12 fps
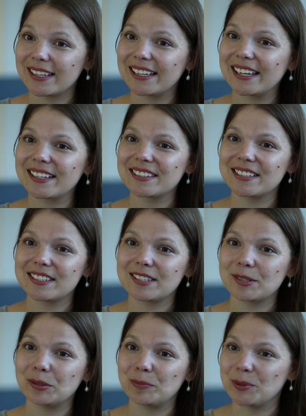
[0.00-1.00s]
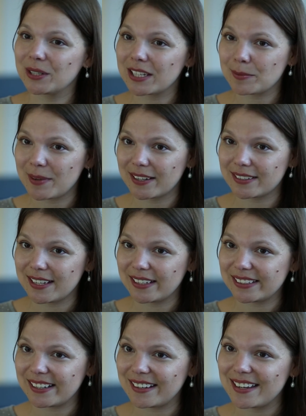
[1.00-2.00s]
get access to Bundesbank
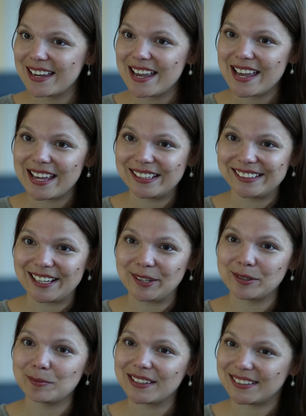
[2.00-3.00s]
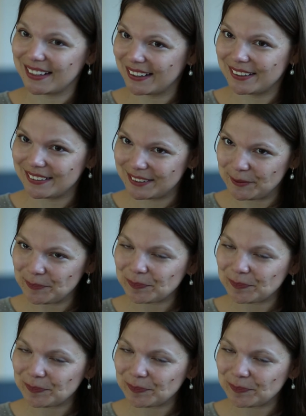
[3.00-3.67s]
data. And now in my second